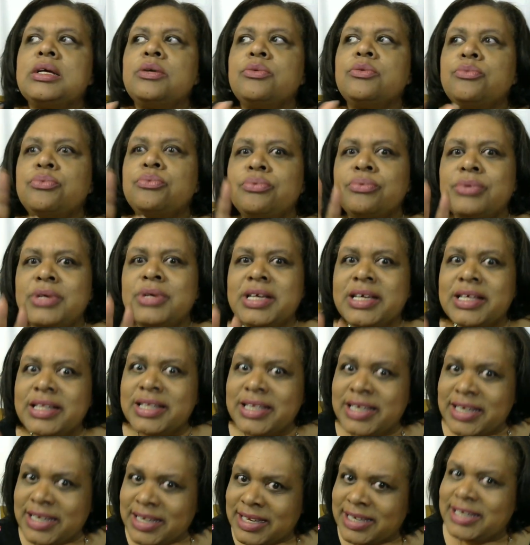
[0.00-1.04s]

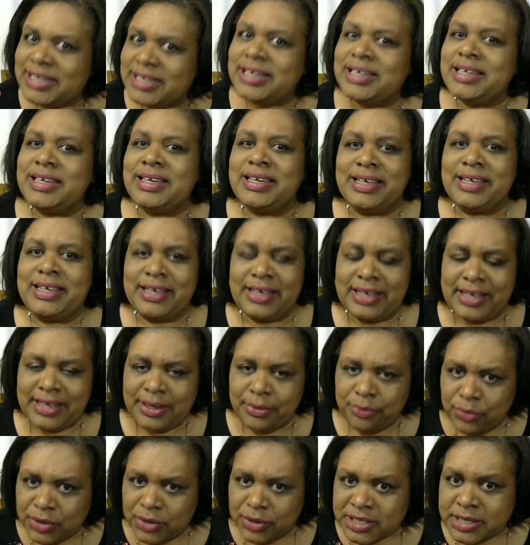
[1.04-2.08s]
really it
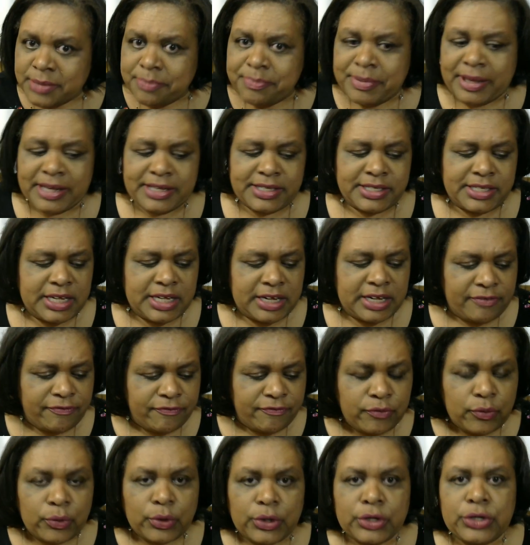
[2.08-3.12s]
was the best thing
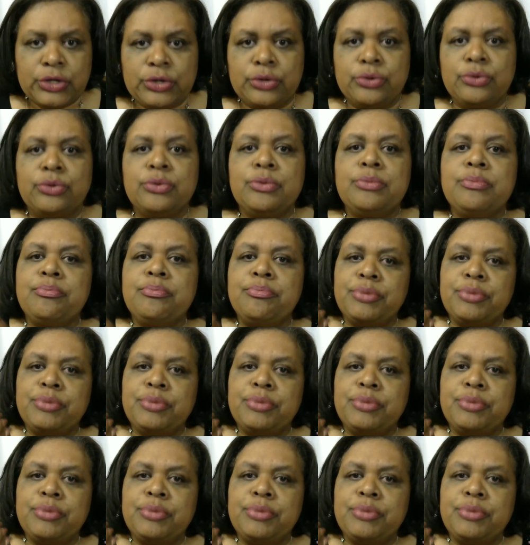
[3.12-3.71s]
for you,